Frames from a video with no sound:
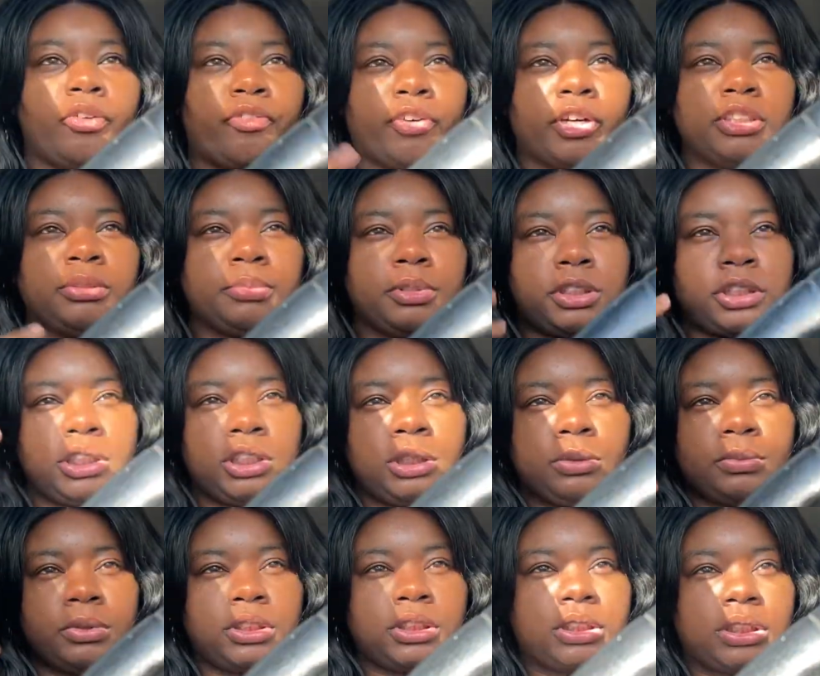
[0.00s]
first
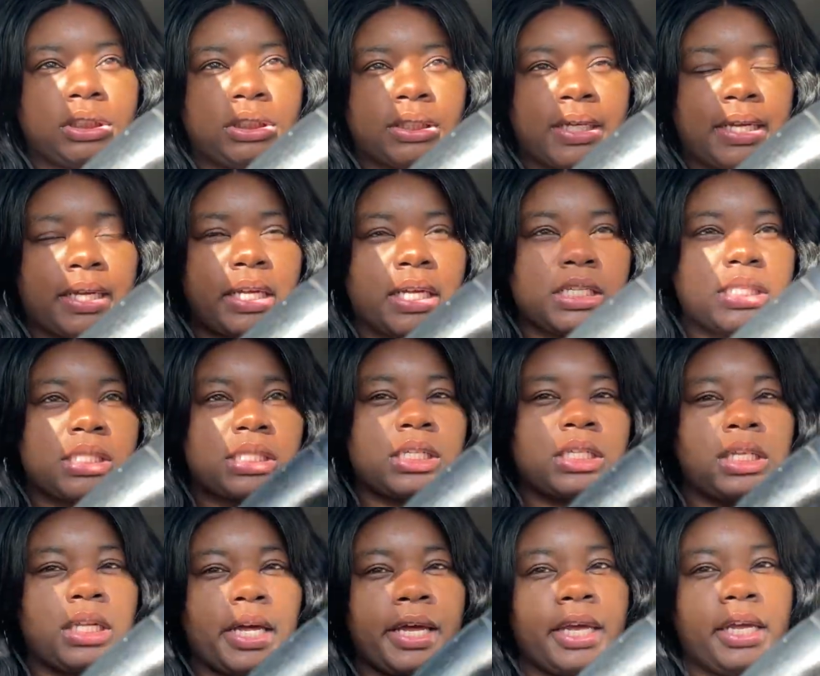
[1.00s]
machine was just i guess
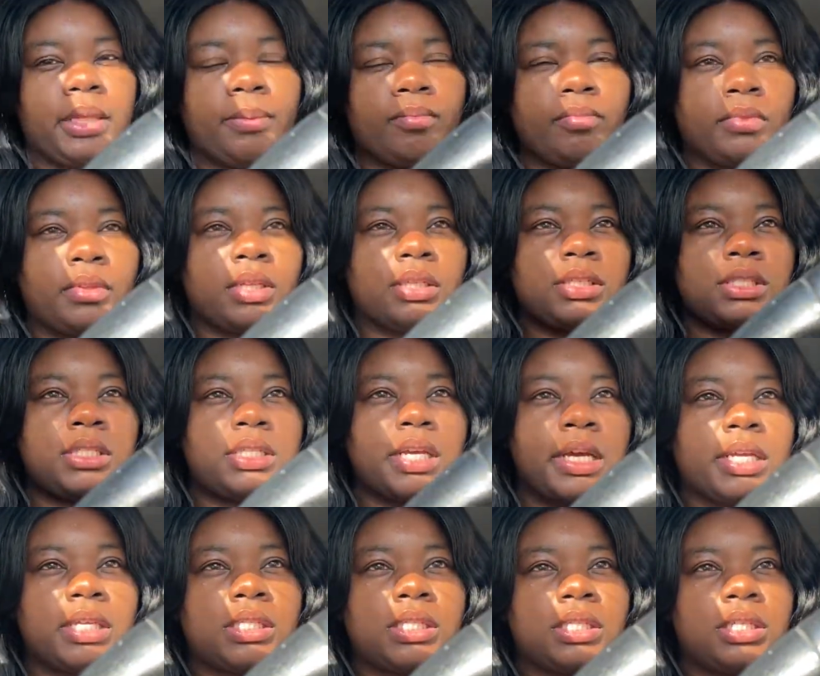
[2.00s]
to like
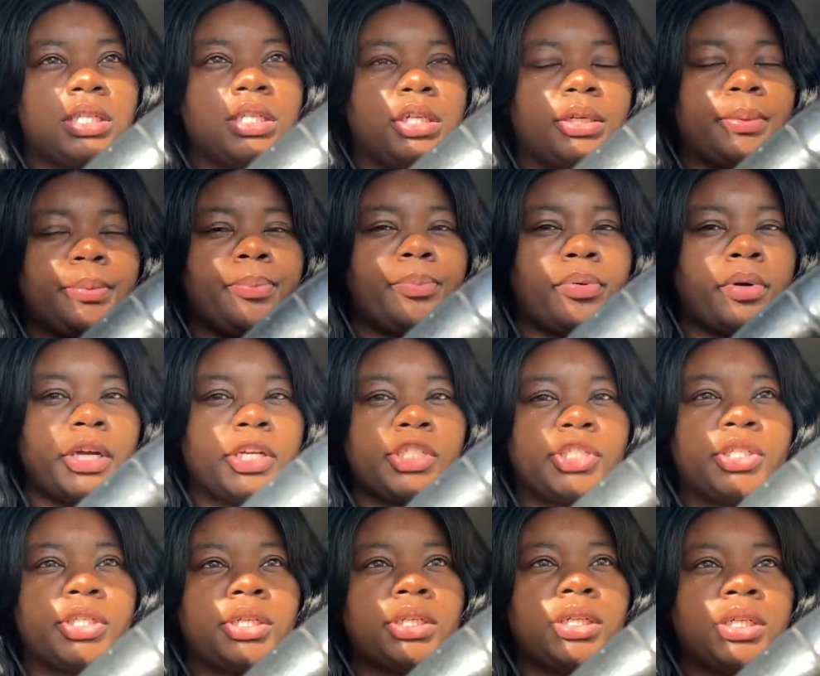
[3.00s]
test the
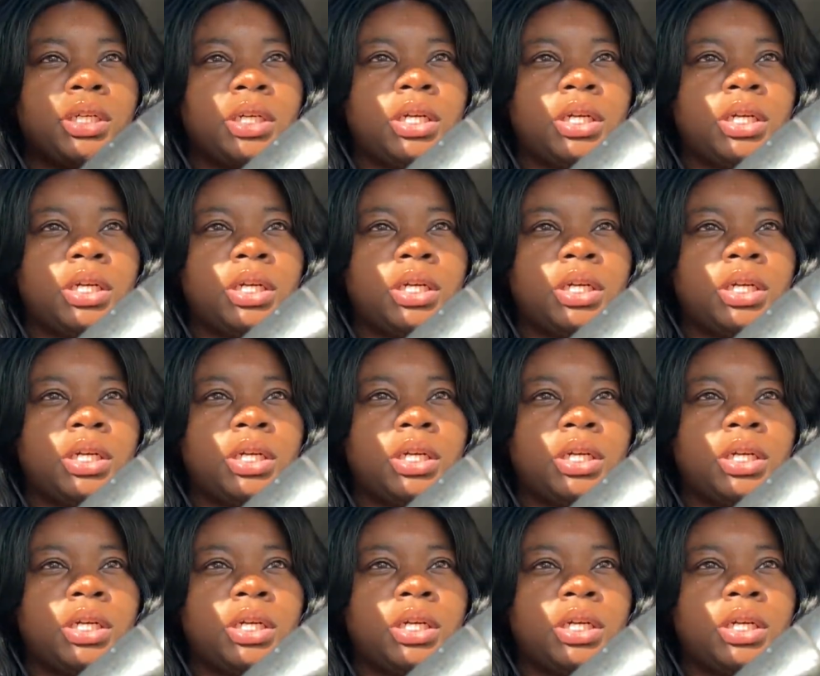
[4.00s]
pressure